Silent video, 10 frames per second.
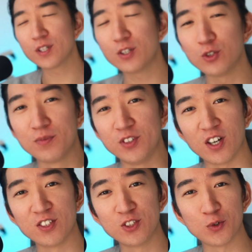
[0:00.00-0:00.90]
you've
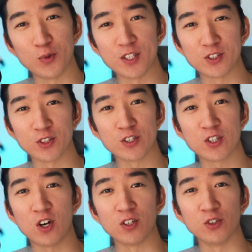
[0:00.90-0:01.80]
done your research
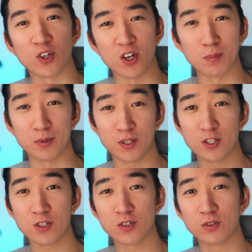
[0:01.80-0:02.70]
on your
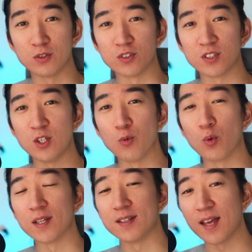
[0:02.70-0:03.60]
competition to see
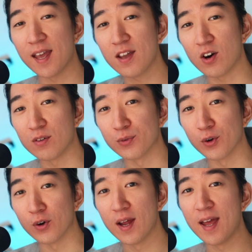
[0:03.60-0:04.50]
what they
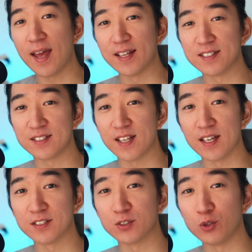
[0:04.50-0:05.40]
offer and
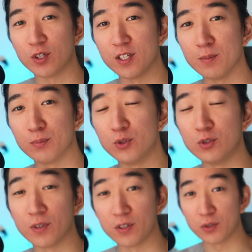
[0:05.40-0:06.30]
say so you can
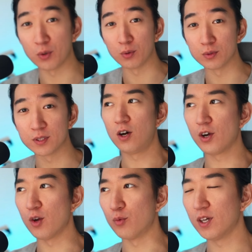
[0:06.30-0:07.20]
improve on those.
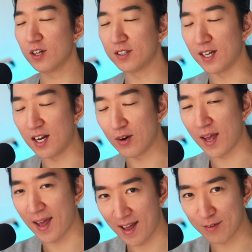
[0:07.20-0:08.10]
Okay, we are now
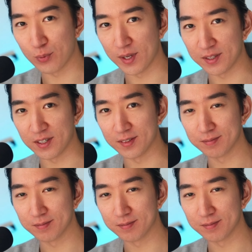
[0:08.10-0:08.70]
halfway done.